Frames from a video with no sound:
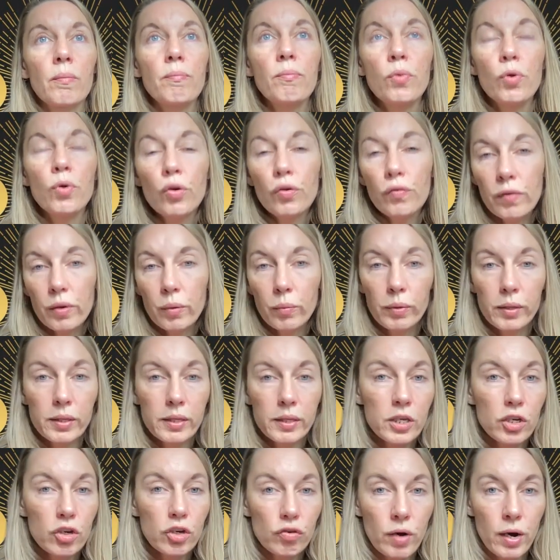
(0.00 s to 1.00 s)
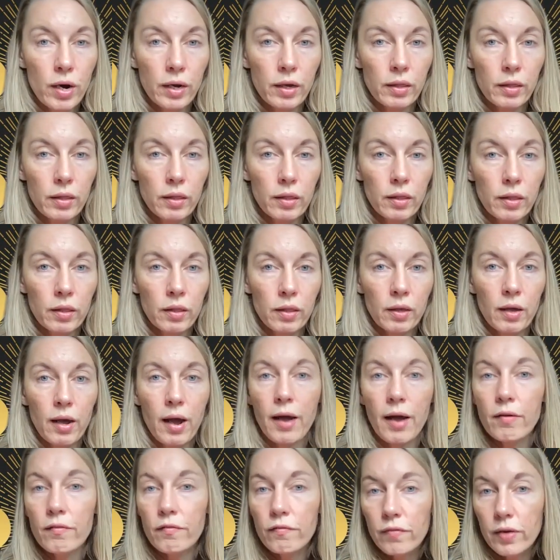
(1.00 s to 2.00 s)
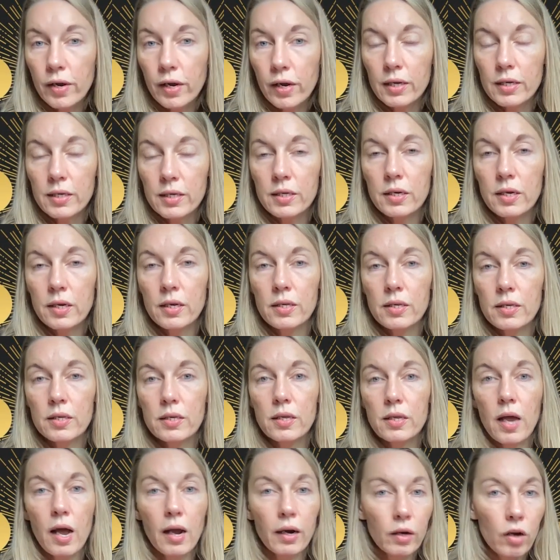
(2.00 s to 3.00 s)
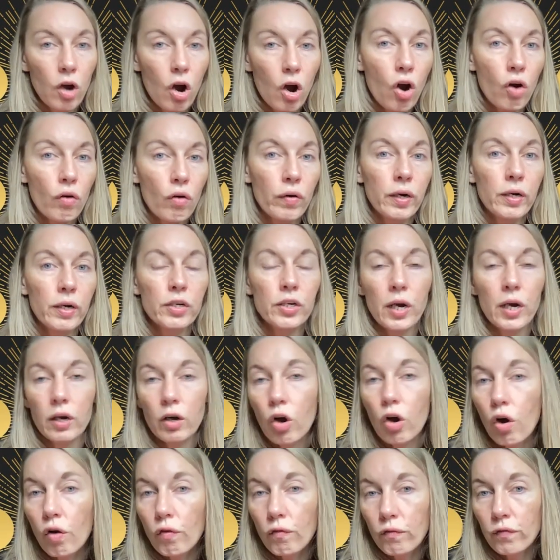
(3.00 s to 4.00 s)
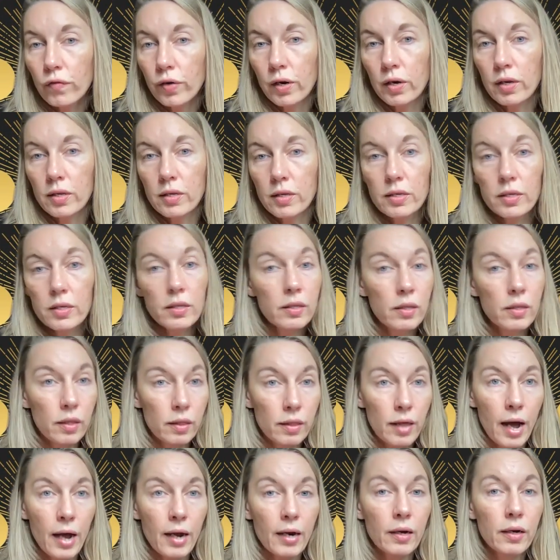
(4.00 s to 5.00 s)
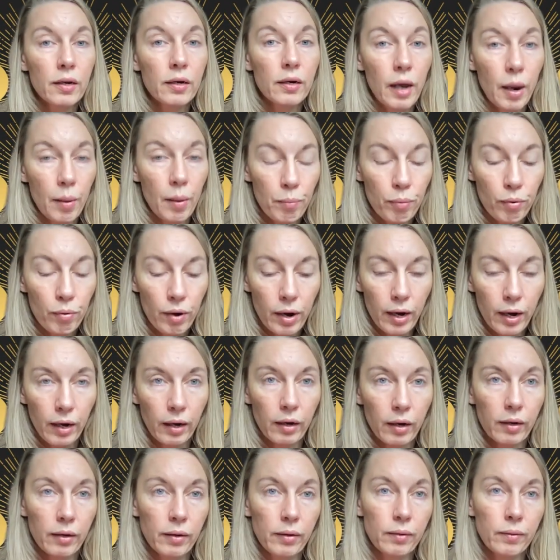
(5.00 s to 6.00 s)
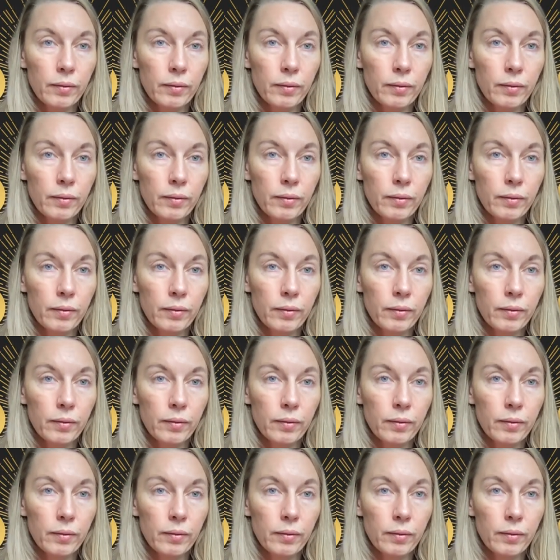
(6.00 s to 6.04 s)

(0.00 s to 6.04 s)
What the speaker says: moving with the strength and fearlessness and courage and confidence that that can bring.